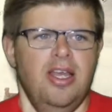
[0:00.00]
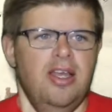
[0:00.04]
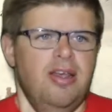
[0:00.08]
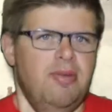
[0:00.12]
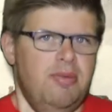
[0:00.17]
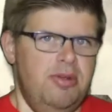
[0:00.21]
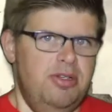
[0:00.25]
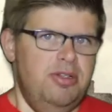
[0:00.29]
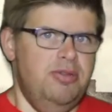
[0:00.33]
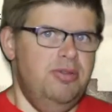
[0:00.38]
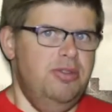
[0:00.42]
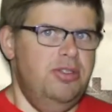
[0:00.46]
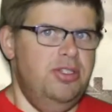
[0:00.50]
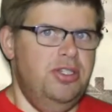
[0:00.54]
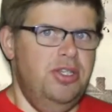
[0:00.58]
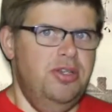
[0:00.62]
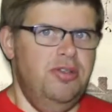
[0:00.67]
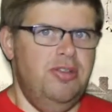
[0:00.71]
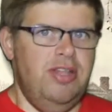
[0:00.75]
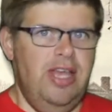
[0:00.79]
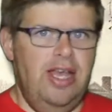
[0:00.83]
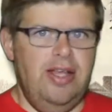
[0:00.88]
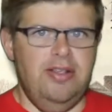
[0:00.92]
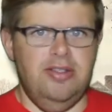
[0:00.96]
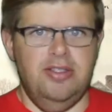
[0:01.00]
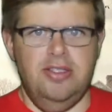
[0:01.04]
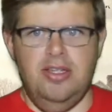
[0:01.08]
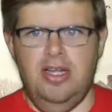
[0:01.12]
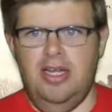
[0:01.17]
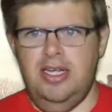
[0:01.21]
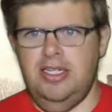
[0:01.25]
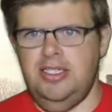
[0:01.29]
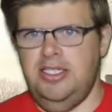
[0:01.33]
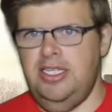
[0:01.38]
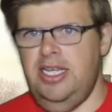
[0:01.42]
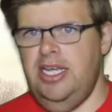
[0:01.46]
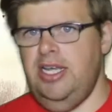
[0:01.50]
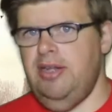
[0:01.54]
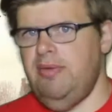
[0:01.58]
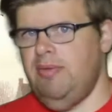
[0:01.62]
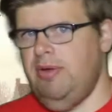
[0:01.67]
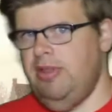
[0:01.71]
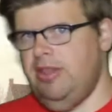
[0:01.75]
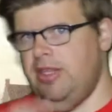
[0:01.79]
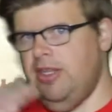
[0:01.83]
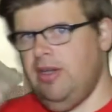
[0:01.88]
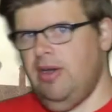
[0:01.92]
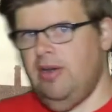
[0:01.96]
which was 2019,
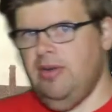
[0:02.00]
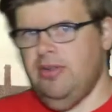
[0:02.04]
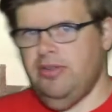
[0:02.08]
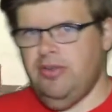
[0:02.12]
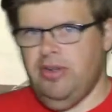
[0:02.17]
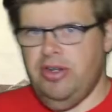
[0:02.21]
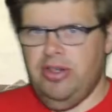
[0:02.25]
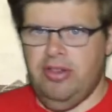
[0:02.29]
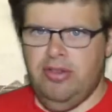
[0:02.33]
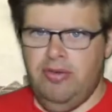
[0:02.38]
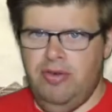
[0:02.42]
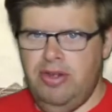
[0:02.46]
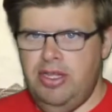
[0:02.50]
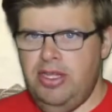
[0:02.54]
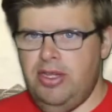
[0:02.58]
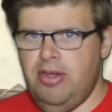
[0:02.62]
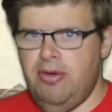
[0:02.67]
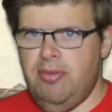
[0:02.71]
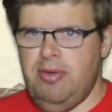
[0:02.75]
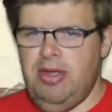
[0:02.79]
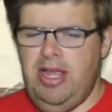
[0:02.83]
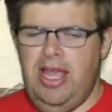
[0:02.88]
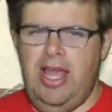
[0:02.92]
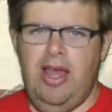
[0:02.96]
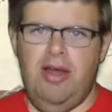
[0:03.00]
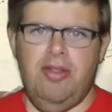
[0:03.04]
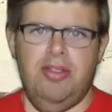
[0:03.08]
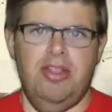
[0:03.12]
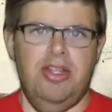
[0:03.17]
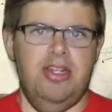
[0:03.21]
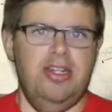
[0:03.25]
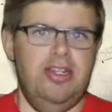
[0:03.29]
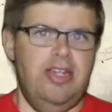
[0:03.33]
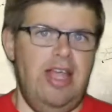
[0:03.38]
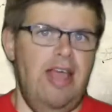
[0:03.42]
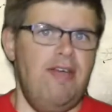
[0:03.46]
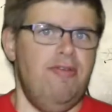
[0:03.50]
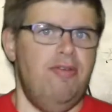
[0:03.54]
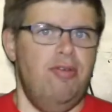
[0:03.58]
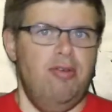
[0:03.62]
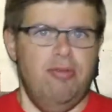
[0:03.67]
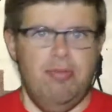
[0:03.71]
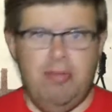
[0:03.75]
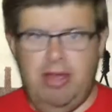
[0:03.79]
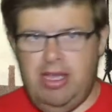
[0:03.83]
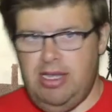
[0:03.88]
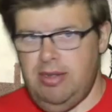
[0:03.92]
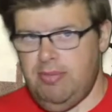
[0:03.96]
with The Conjuring 3 coming out, The
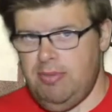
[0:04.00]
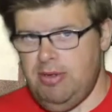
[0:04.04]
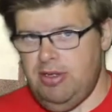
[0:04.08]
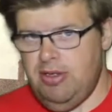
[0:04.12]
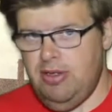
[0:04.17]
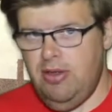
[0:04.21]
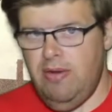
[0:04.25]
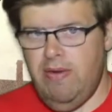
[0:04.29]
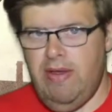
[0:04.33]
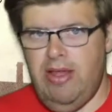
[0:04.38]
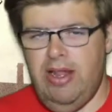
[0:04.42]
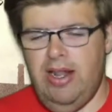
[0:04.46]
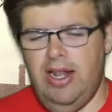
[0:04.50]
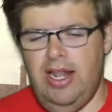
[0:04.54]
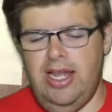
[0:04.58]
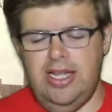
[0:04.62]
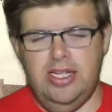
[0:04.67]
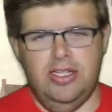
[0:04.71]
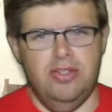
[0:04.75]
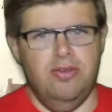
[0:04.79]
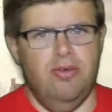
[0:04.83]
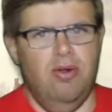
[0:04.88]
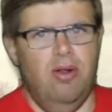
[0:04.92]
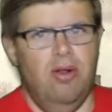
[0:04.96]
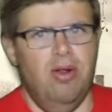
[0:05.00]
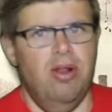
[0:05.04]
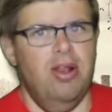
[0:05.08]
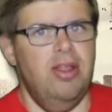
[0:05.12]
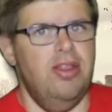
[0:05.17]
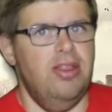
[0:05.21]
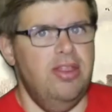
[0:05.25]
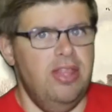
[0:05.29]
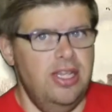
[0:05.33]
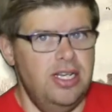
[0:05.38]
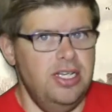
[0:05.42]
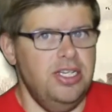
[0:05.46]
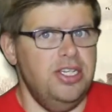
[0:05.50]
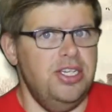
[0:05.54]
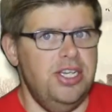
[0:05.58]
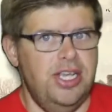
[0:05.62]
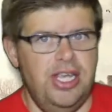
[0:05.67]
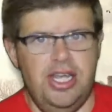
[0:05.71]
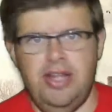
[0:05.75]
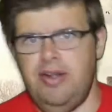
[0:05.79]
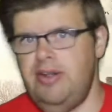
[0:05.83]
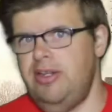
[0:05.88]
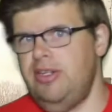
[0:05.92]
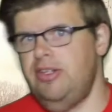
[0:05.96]
Devil Made Me Do It later on this
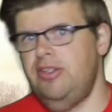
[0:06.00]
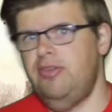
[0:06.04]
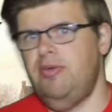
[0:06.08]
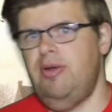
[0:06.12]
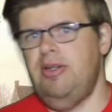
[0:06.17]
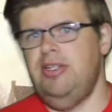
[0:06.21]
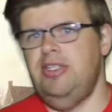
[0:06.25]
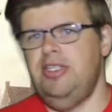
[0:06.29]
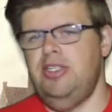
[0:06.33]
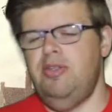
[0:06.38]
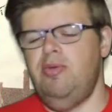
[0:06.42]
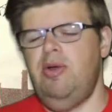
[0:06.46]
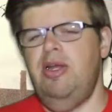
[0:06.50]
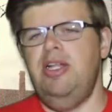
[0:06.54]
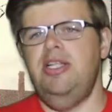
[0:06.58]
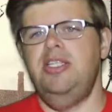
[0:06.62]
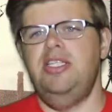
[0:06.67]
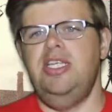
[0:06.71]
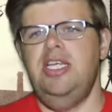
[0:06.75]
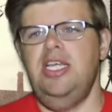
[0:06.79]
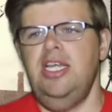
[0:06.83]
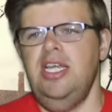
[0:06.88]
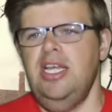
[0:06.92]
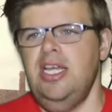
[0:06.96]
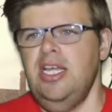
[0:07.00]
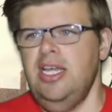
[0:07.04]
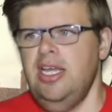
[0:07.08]
year in 2020.